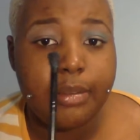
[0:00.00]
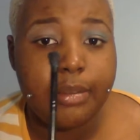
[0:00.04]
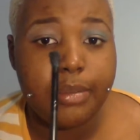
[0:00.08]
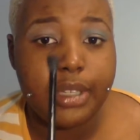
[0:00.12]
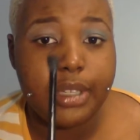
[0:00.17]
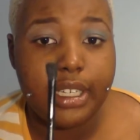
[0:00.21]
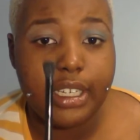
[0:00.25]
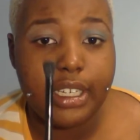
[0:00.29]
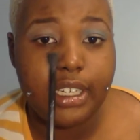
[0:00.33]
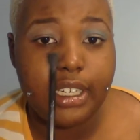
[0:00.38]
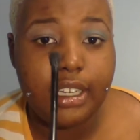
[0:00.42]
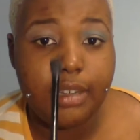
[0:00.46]

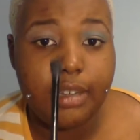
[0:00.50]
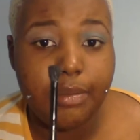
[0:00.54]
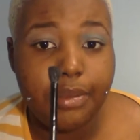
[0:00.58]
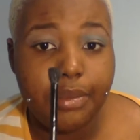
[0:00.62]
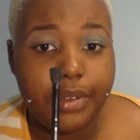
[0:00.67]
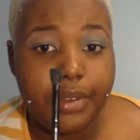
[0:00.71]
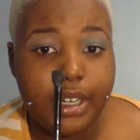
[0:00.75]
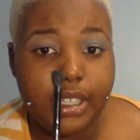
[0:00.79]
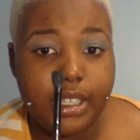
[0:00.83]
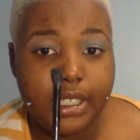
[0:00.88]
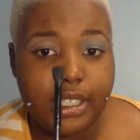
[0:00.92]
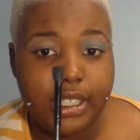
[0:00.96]
blending
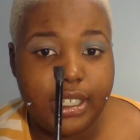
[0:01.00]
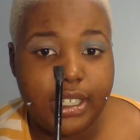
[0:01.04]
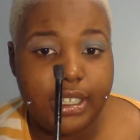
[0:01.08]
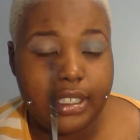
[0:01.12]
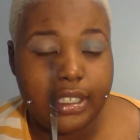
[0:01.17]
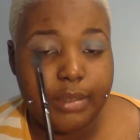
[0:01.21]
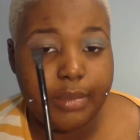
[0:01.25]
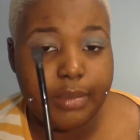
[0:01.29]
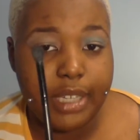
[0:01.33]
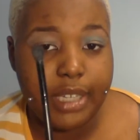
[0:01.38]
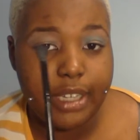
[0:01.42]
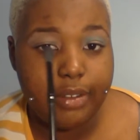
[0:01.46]
brush
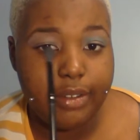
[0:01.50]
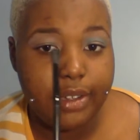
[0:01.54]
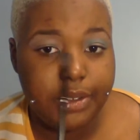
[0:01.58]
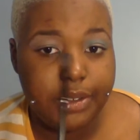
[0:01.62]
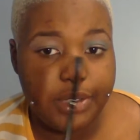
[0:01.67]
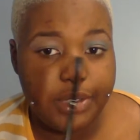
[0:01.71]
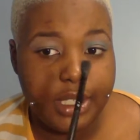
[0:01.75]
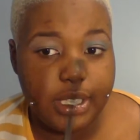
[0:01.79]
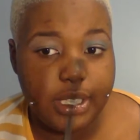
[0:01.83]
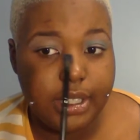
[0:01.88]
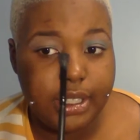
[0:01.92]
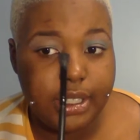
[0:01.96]
is made with
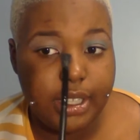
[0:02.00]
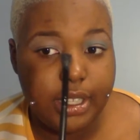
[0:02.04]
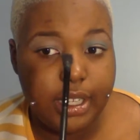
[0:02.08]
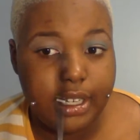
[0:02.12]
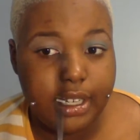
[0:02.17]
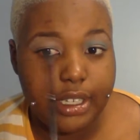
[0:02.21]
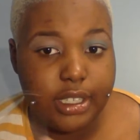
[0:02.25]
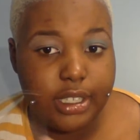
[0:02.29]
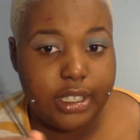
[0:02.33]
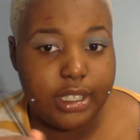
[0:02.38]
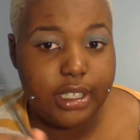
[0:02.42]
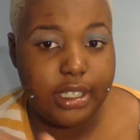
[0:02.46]

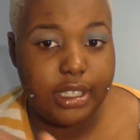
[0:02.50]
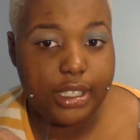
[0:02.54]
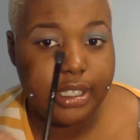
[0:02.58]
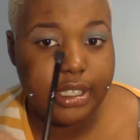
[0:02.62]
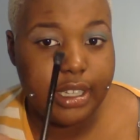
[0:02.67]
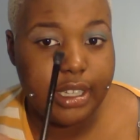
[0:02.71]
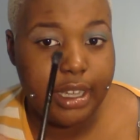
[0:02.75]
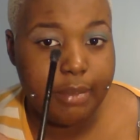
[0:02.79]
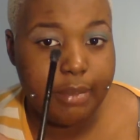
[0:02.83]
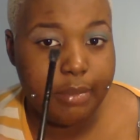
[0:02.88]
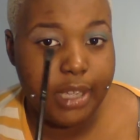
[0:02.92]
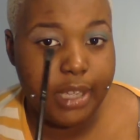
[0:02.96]
synthetics. This is
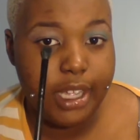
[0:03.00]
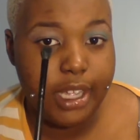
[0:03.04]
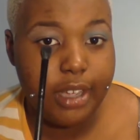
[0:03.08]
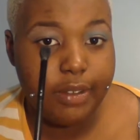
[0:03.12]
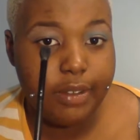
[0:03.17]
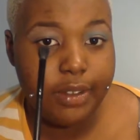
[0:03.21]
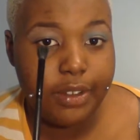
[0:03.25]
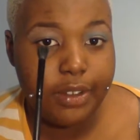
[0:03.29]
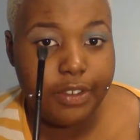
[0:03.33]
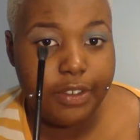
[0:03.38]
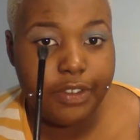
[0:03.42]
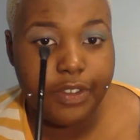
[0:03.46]
not
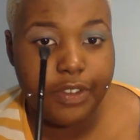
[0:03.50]
made with